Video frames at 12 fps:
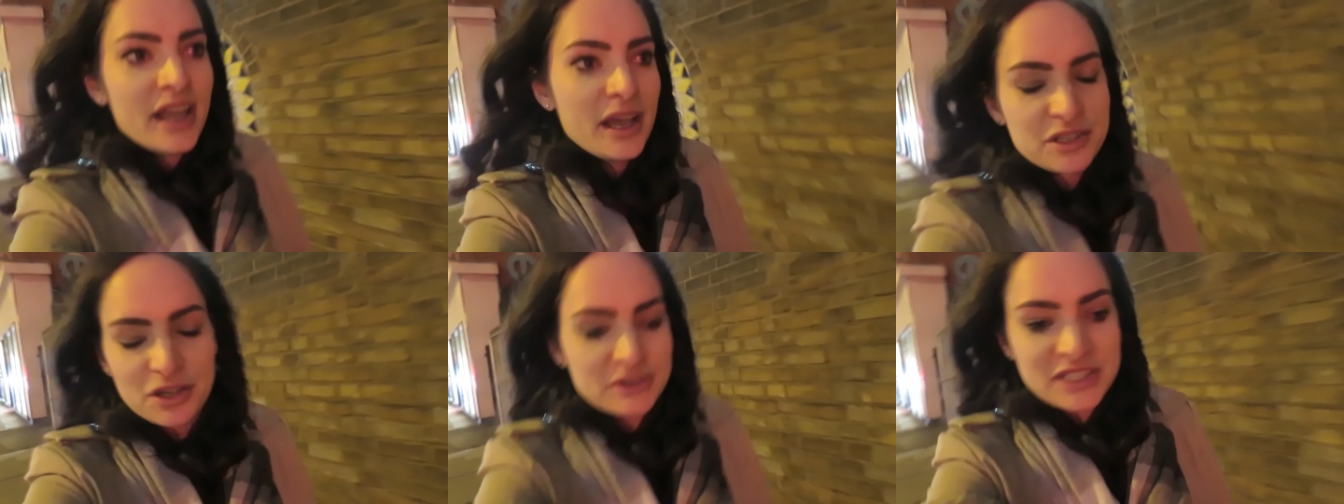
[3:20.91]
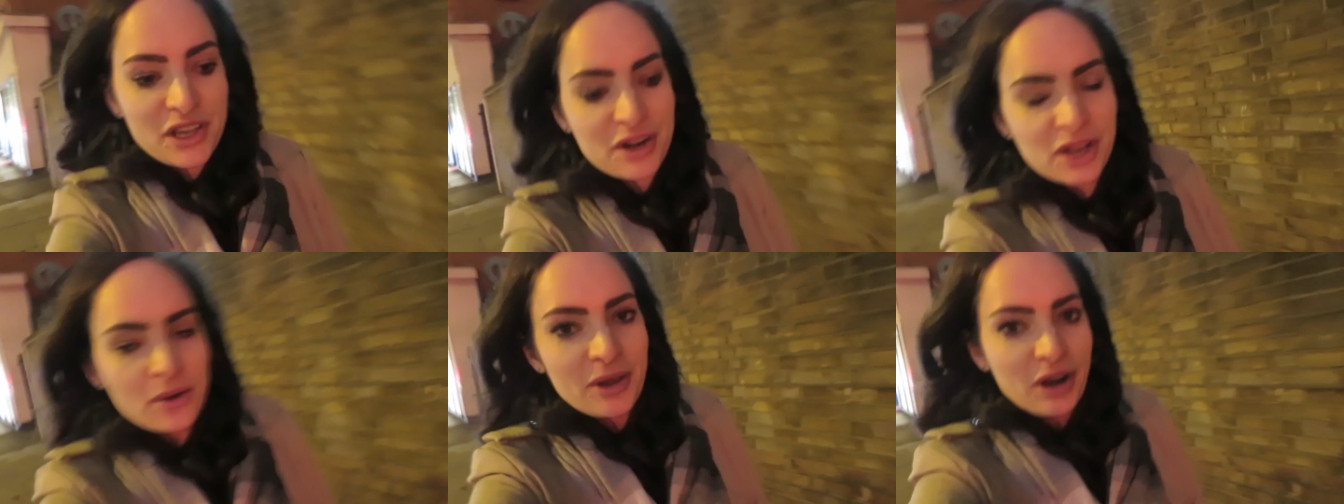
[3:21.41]
It's obviously
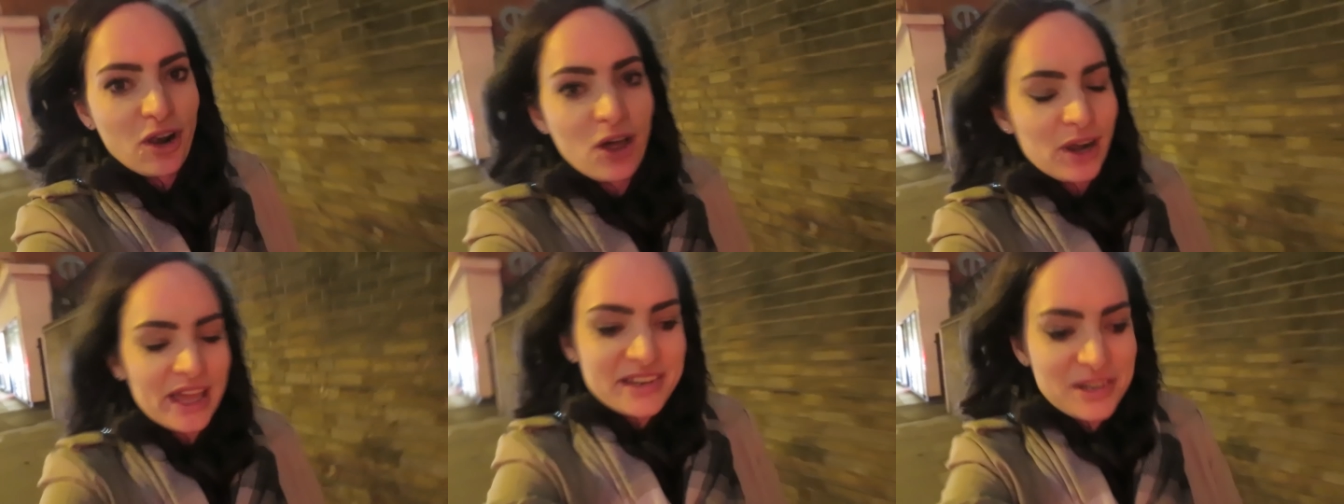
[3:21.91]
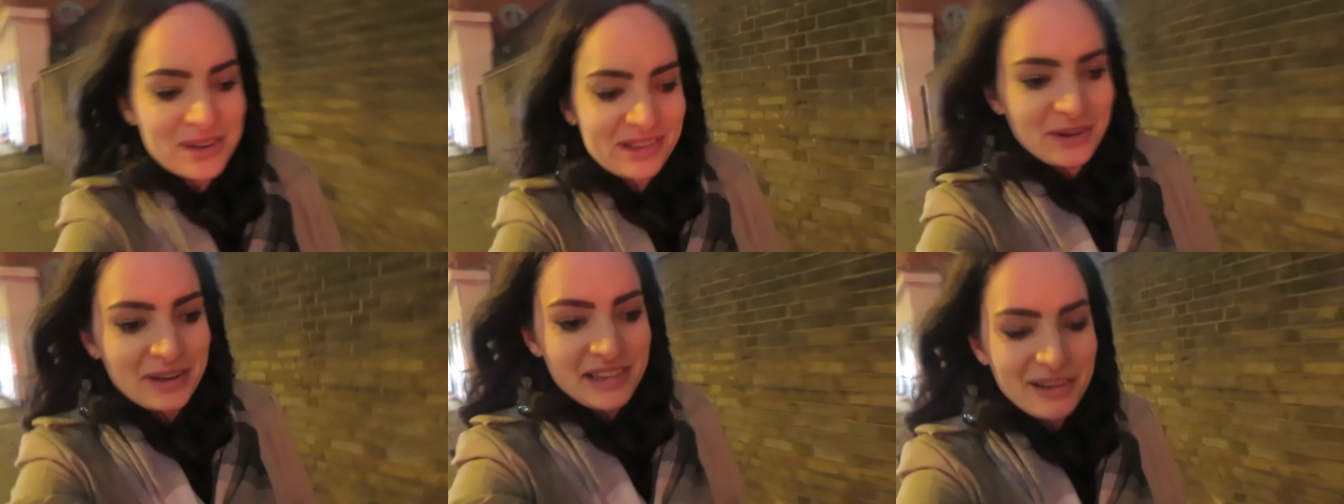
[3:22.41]
going to go on a lot later, it's
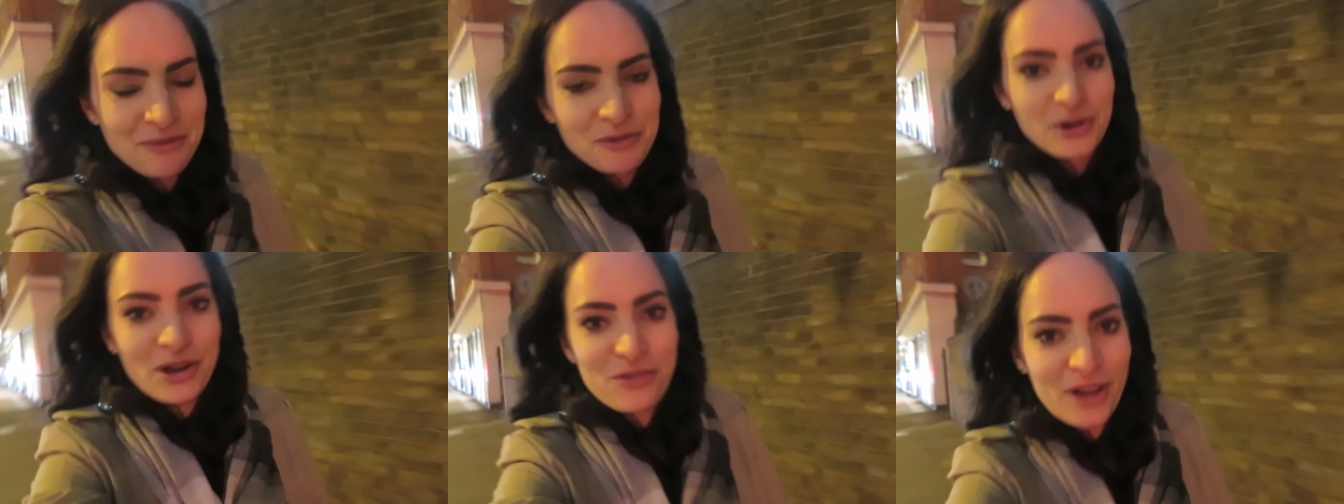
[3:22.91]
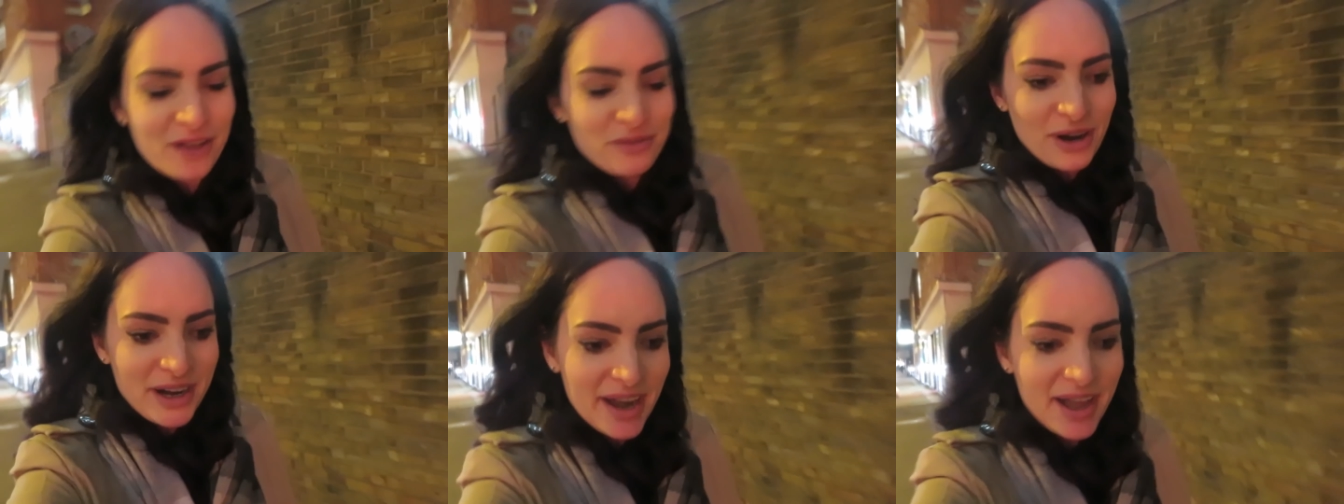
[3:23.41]
only seven forty-five
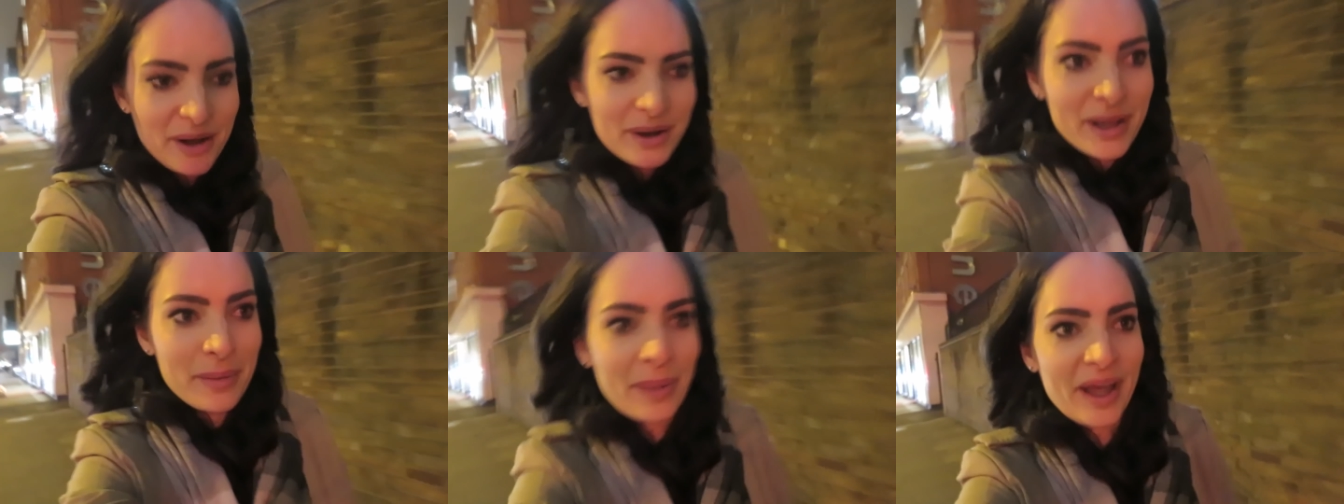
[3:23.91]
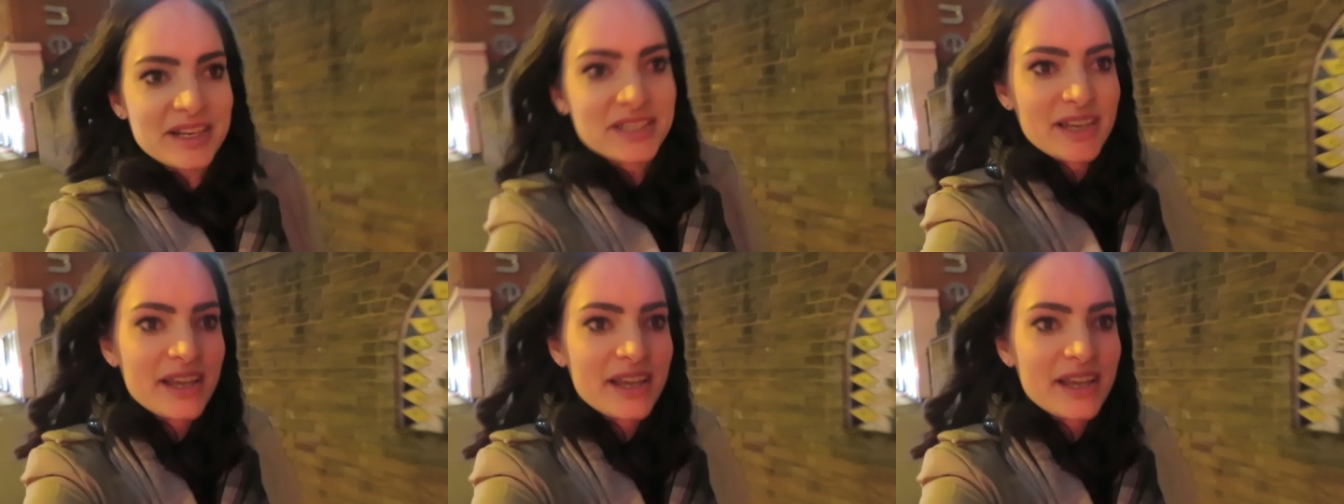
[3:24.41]
right now, but